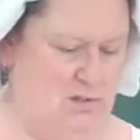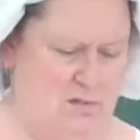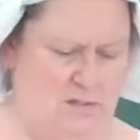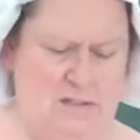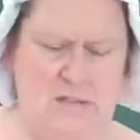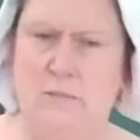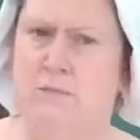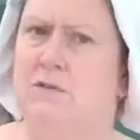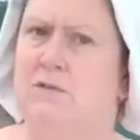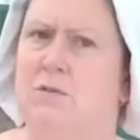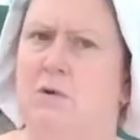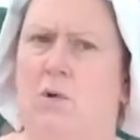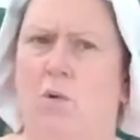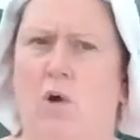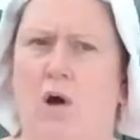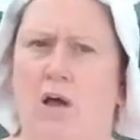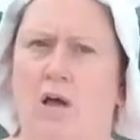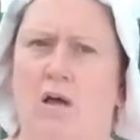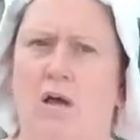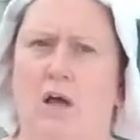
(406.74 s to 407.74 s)
seems to be
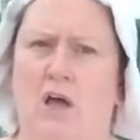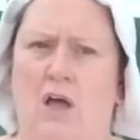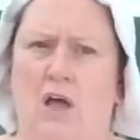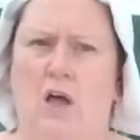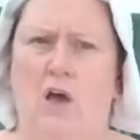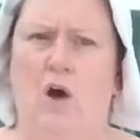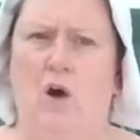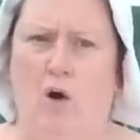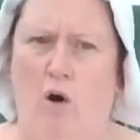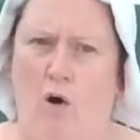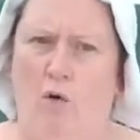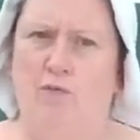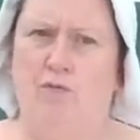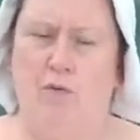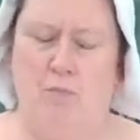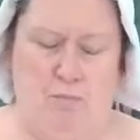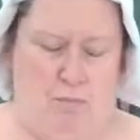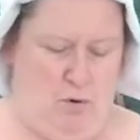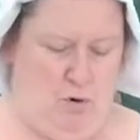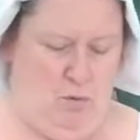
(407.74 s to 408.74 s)
quite
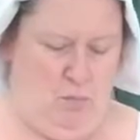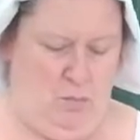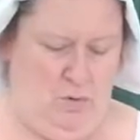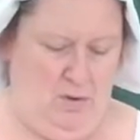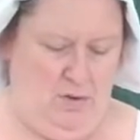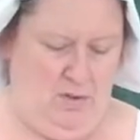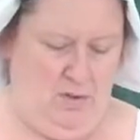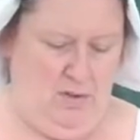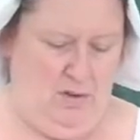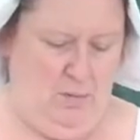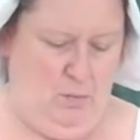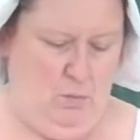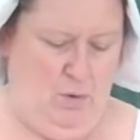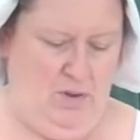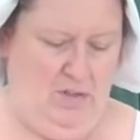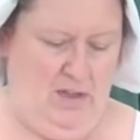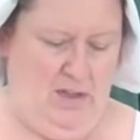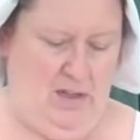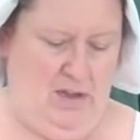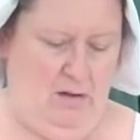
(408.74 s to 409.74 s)
often put with
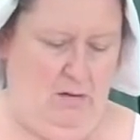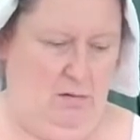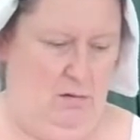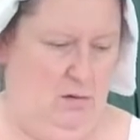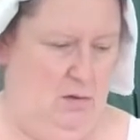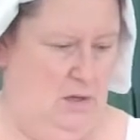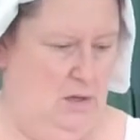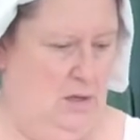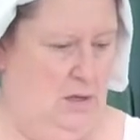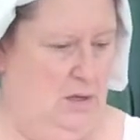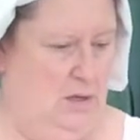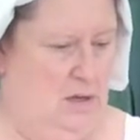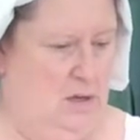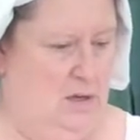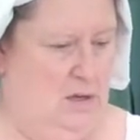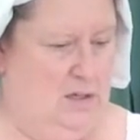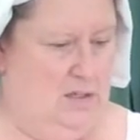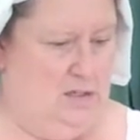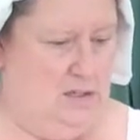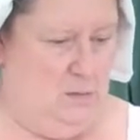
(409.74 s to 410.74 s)
eel,
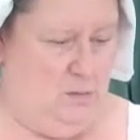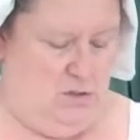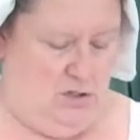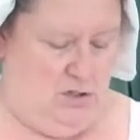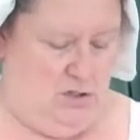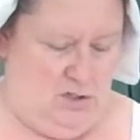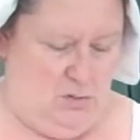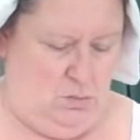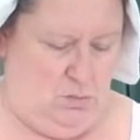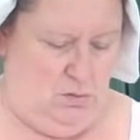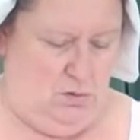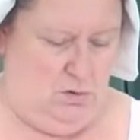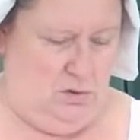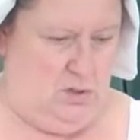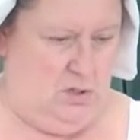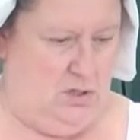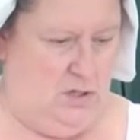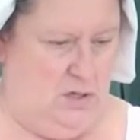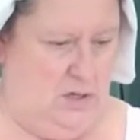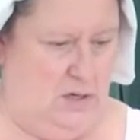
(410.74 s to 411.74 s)
so we just
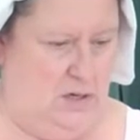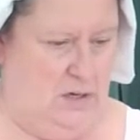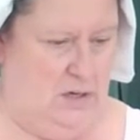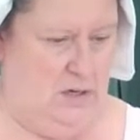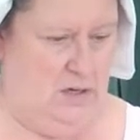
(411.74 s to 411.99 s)
want